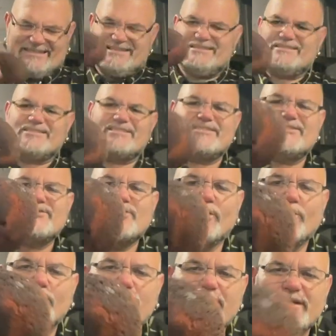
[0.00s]

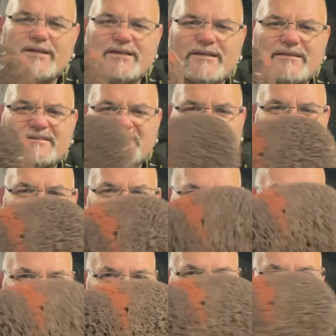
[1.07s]
stone. It's like a,
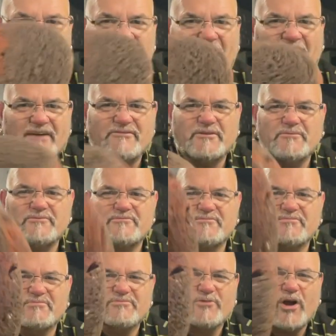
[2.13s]
a lava
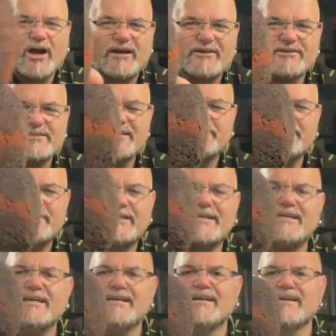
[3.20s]
rock or something.
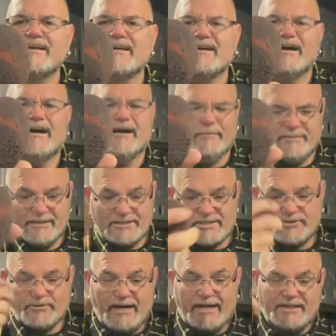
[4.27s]
Um, it's
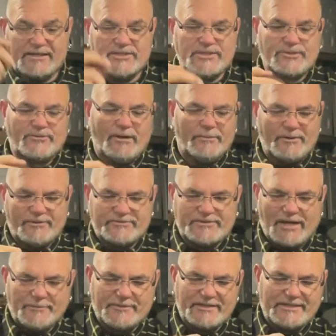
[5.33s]
great. Just scrub it over
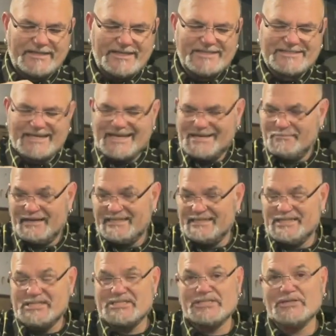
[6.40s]
top of the knees and my
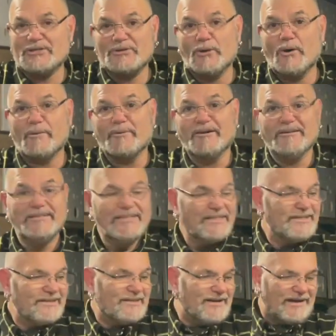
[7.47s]
knees look normal.
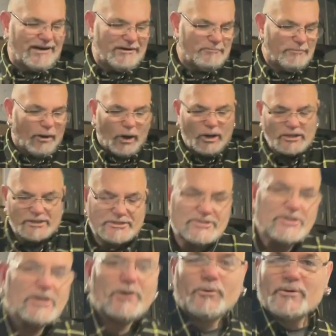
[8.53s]
Um, all it
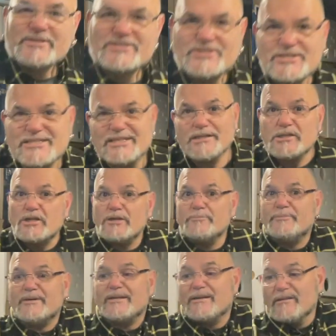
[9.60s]
took was just a little
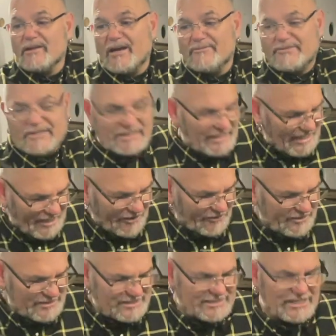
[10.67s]
bit of love and care
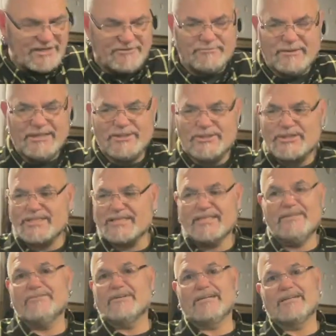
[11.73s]
instead of me just
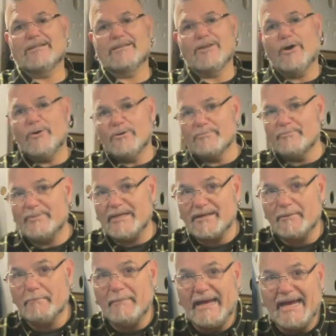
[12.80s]
leaving it alone, being
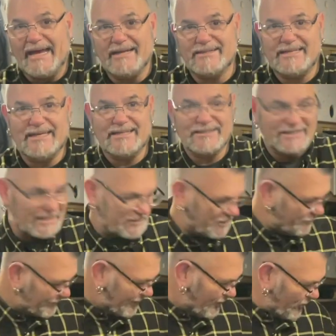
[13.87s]
a man, getting letting
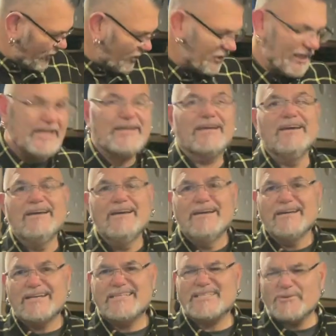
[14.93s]
them get all like,
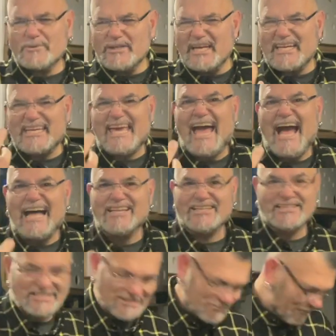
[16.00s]
because they were like
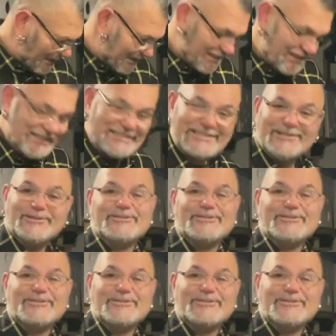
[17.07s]
calloused. My knees look